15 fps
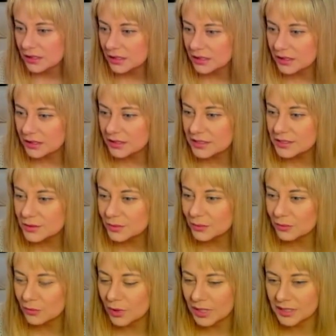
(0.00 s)
There is
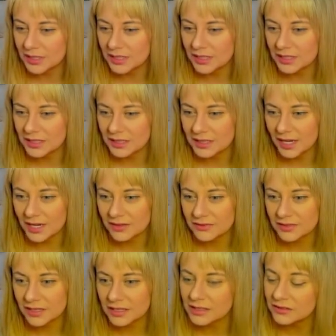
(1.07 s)
one left
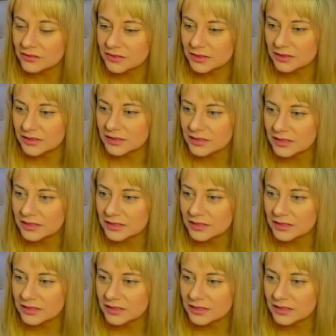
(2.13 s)
unfilled.